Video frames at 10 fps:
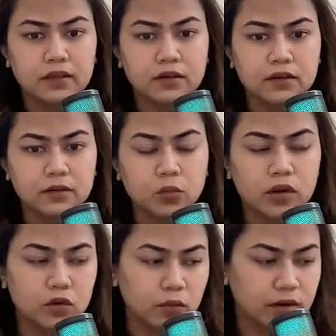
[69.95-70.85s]
the
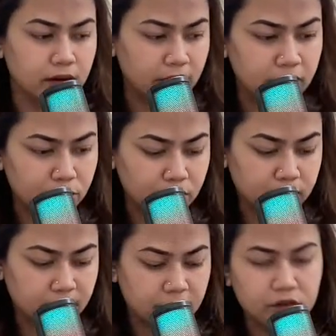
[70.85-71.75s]
one-to-one client work
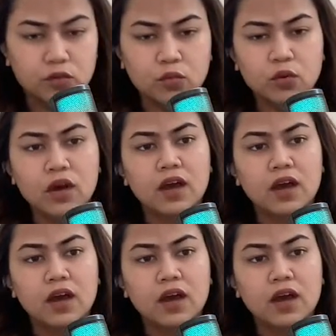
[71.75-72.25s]
that I do.